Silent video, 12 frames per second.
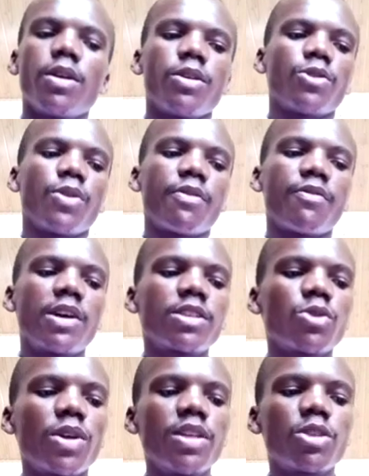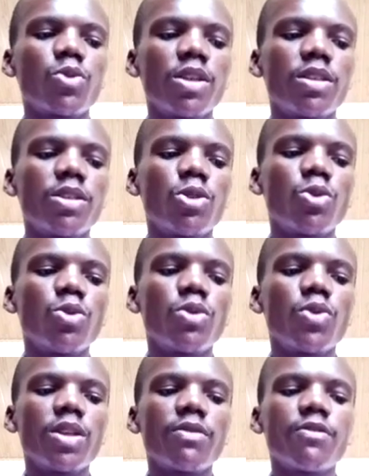So the first one is
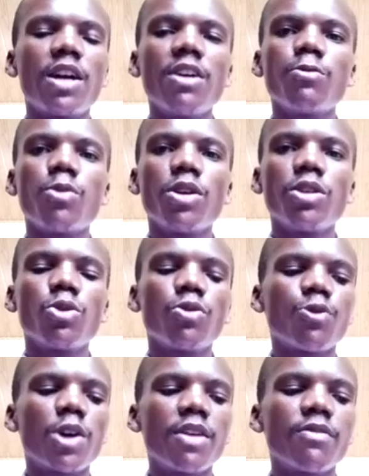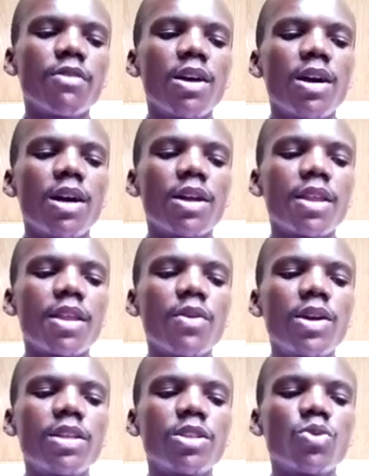25.25, another
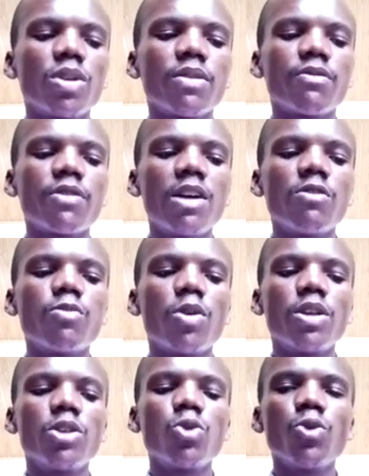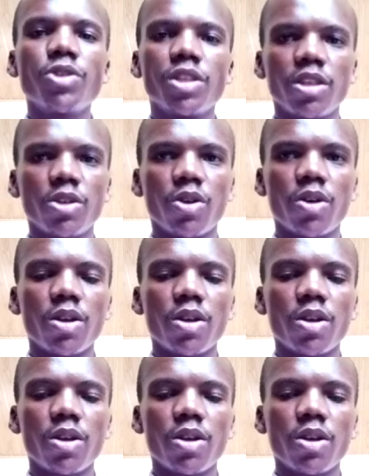one is 25.20,